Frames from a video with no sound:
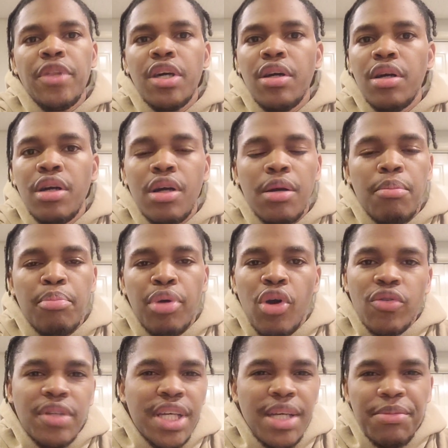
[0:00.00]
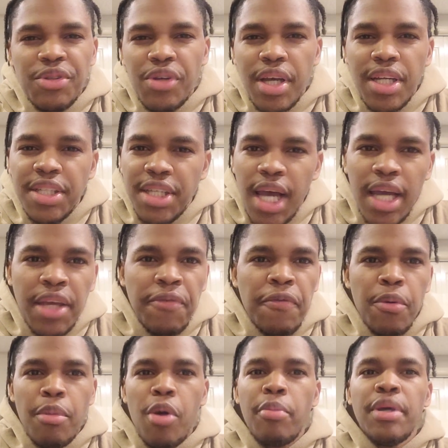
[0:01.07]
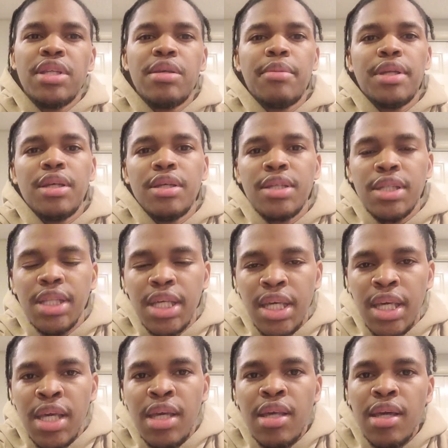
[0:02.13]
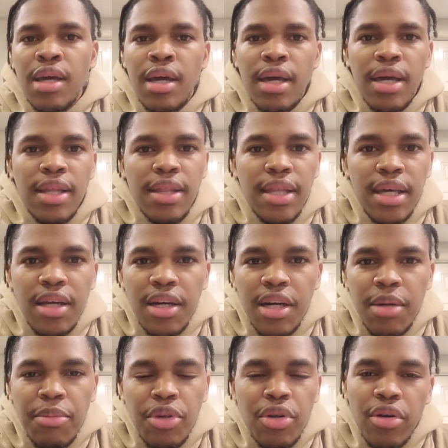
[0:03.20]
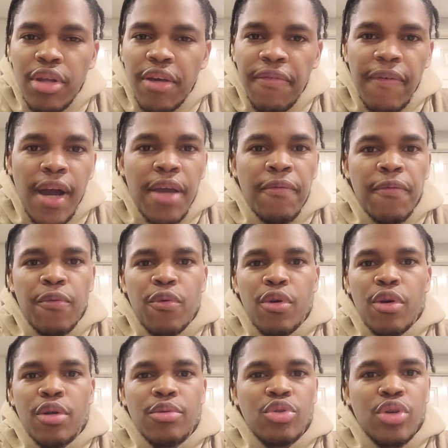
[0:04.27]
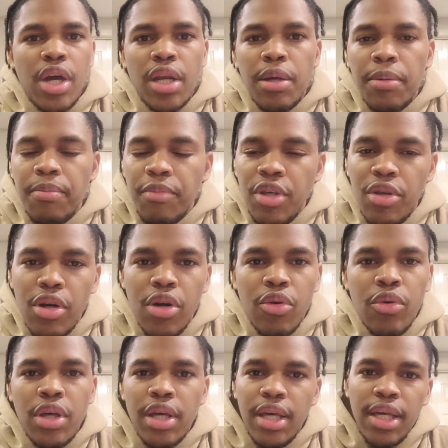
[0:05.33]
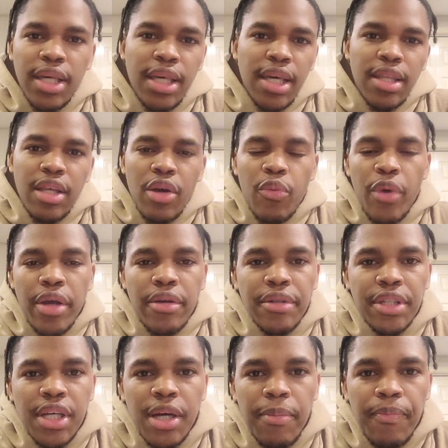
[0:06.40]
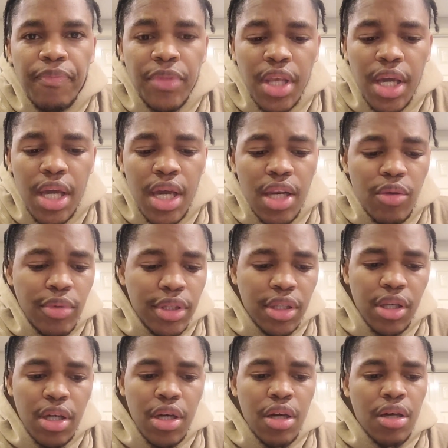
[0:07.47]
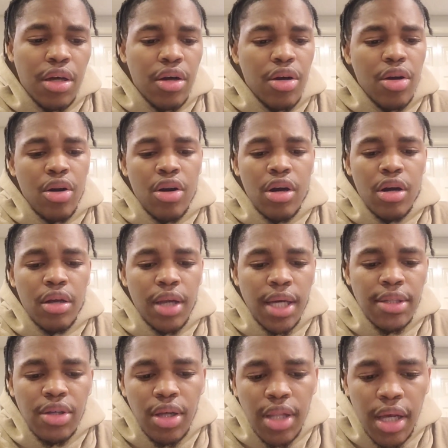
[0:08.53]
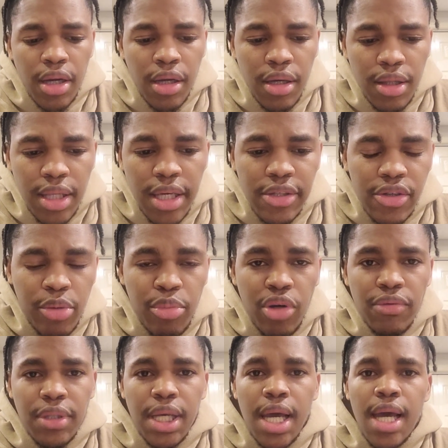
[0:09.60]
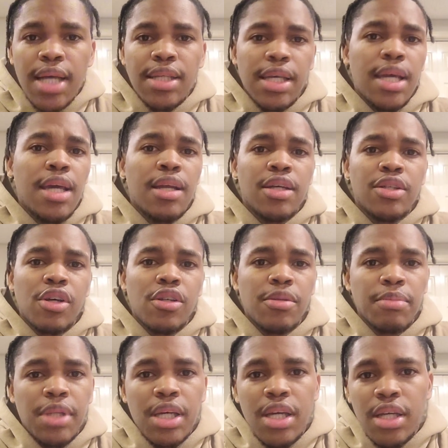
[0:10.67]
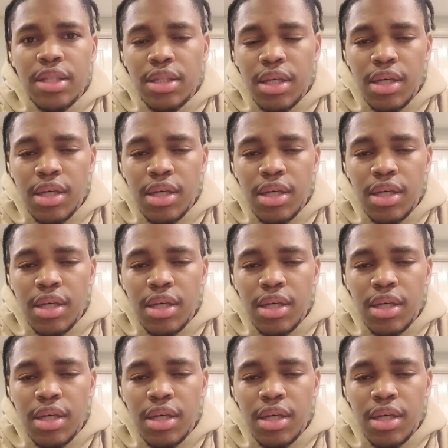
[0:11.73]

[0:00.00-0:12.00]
Both teams trying to jockey for momentum in this league that they fighting for, trying to get their records up. And it was good on. I saw a lot of good things on both sides, and I saw some things.